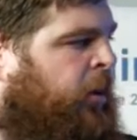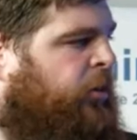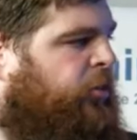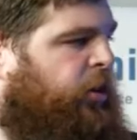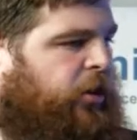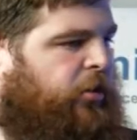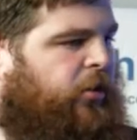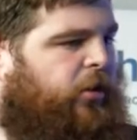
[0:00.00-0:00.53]

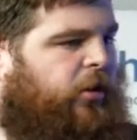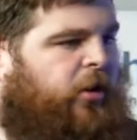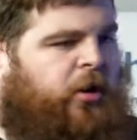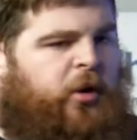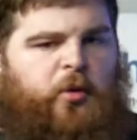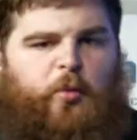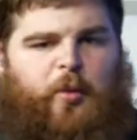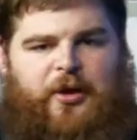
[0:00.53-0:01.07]
So
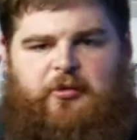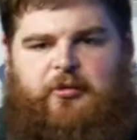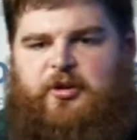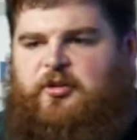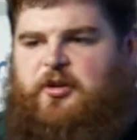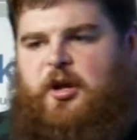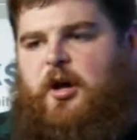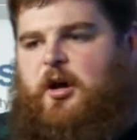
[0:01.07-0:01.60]
whether it's
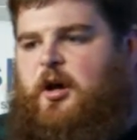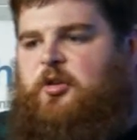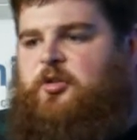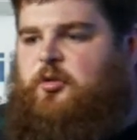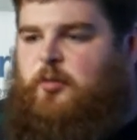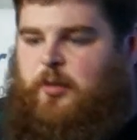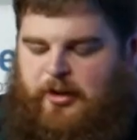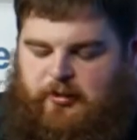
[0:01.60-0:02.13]

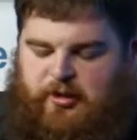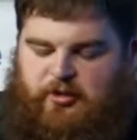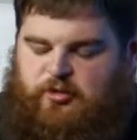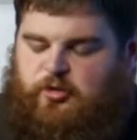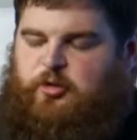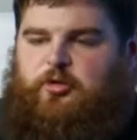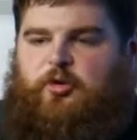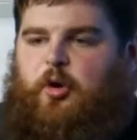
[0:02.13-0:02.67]
cards, whether it's
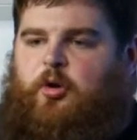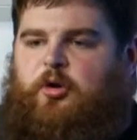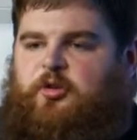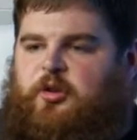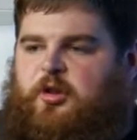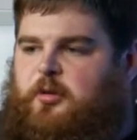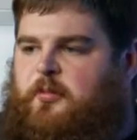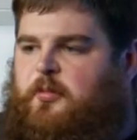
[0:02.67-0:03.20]
just talking
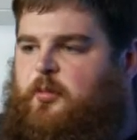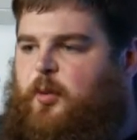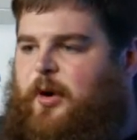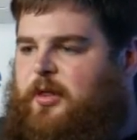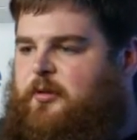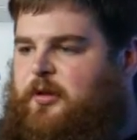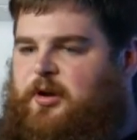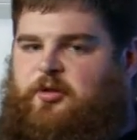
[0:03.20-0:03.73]
to them,
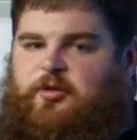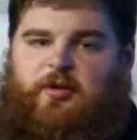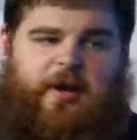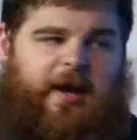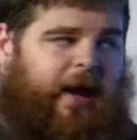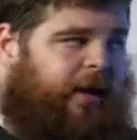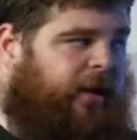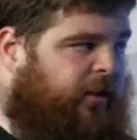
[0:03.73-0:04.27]
whether it's
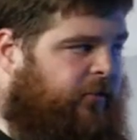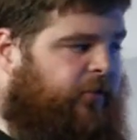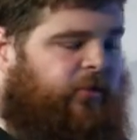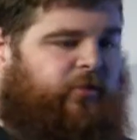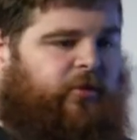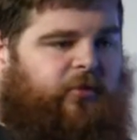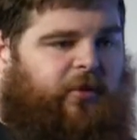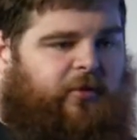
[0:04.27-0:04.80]
any of the
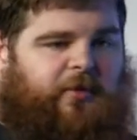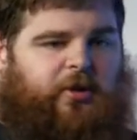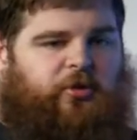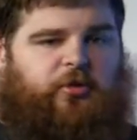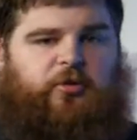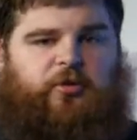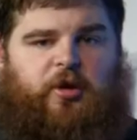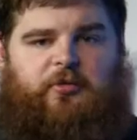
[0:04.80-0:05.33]
stuff I
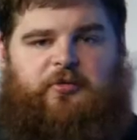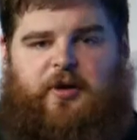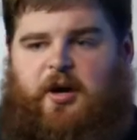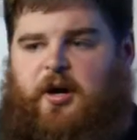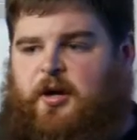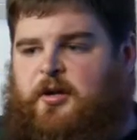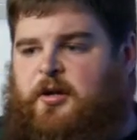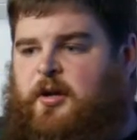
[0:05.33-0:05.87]
mentioned so
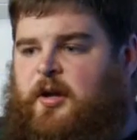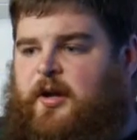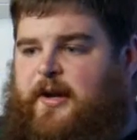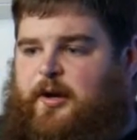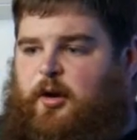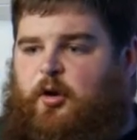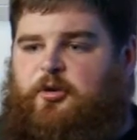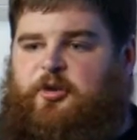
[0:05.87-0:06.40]
far, it
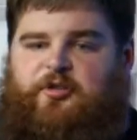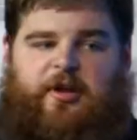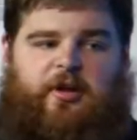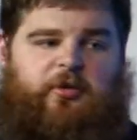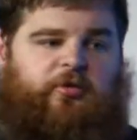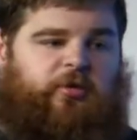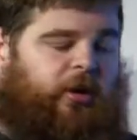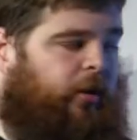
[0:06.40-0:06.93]
all
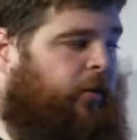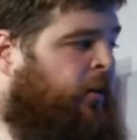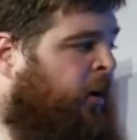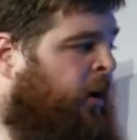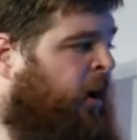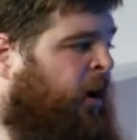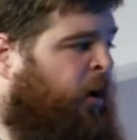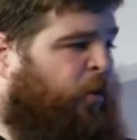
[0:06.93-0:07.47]
distills to
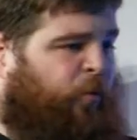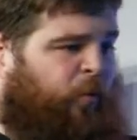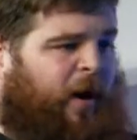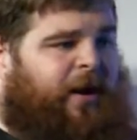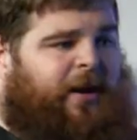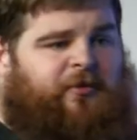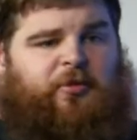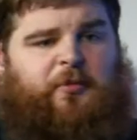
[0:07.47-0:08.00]

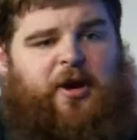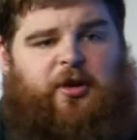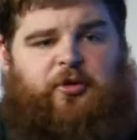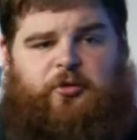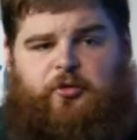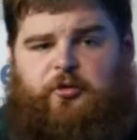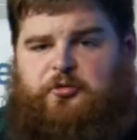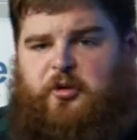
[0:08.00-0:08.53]
right
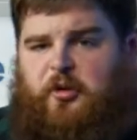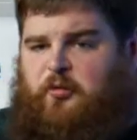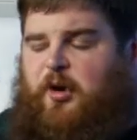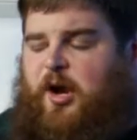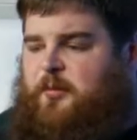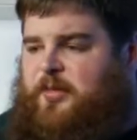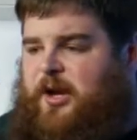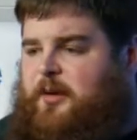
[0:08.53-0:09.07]
information to the
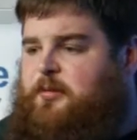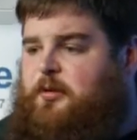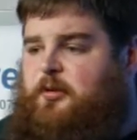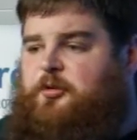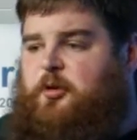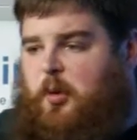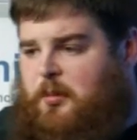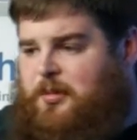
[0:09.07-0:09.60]
right people,
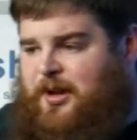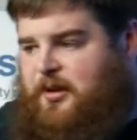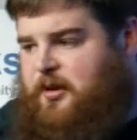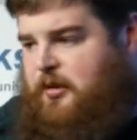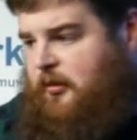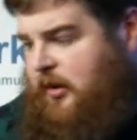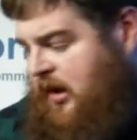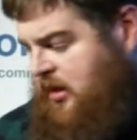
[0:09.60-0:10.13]
so we're building
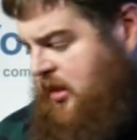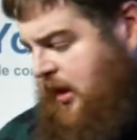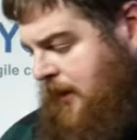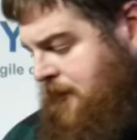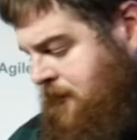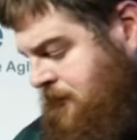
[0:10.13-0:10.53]
the right thing.